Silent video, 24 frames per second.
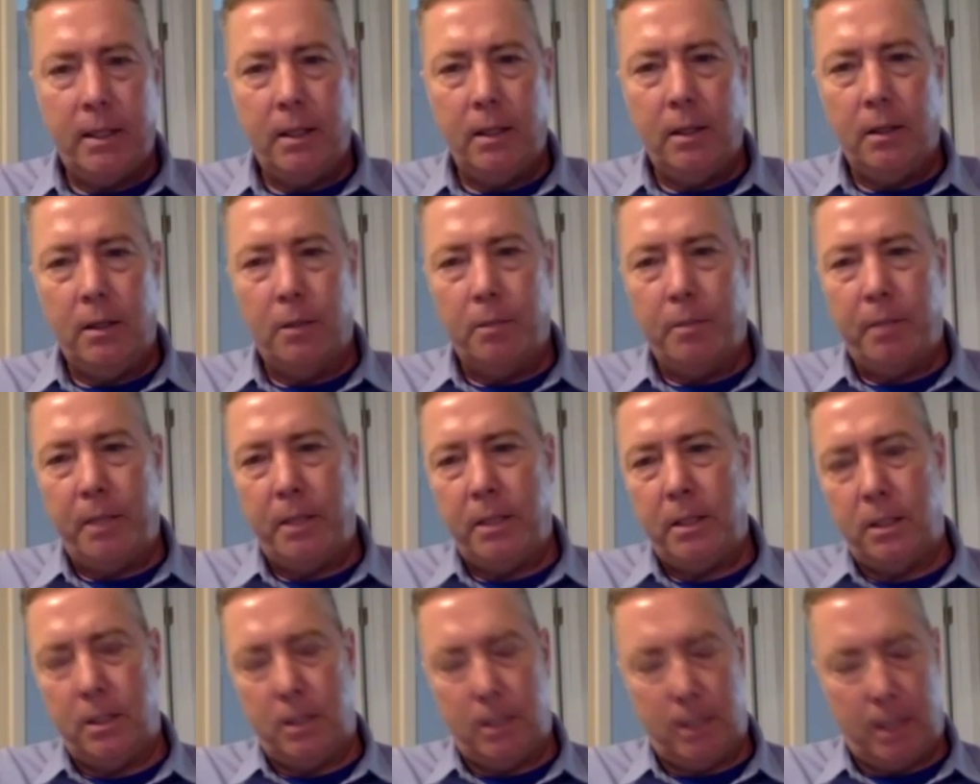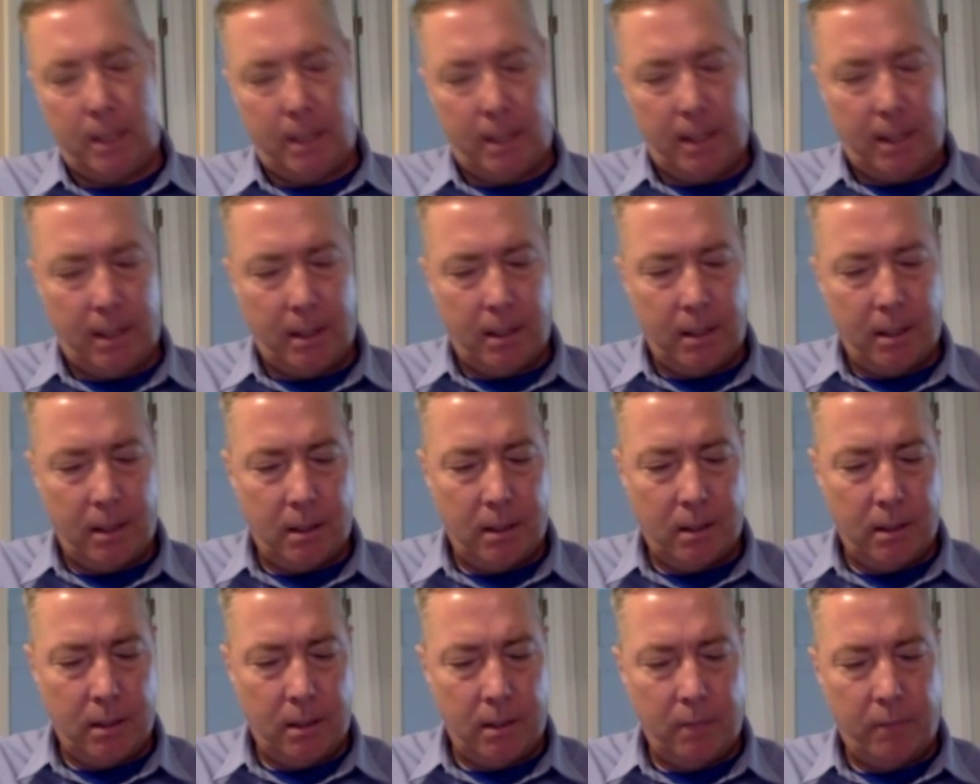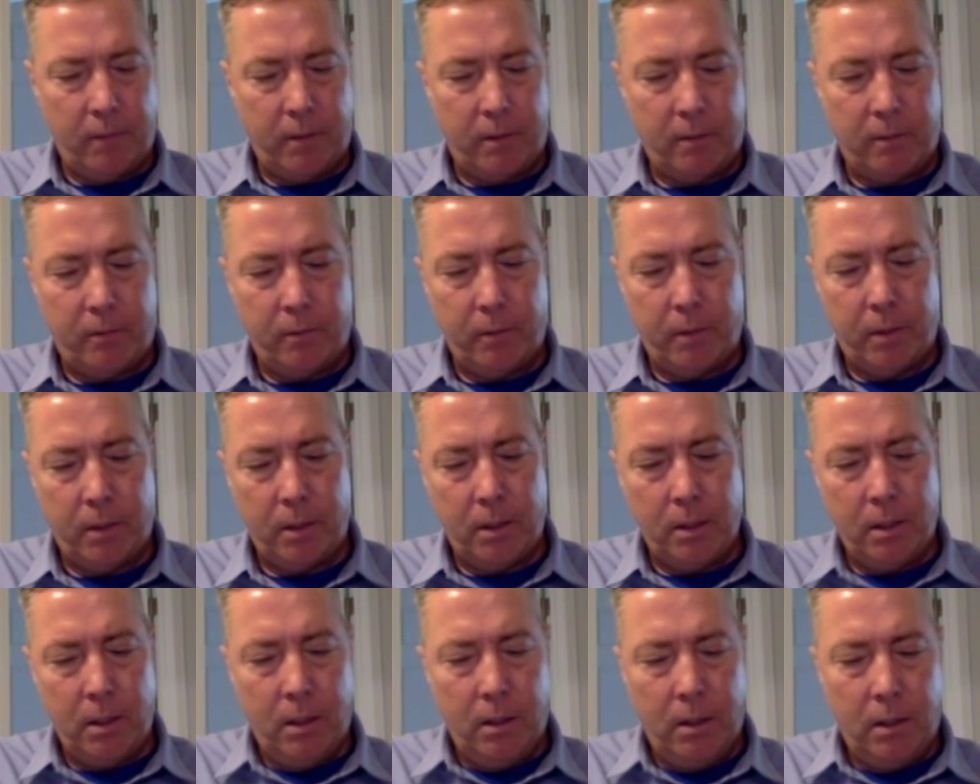I tend the patients that are involved with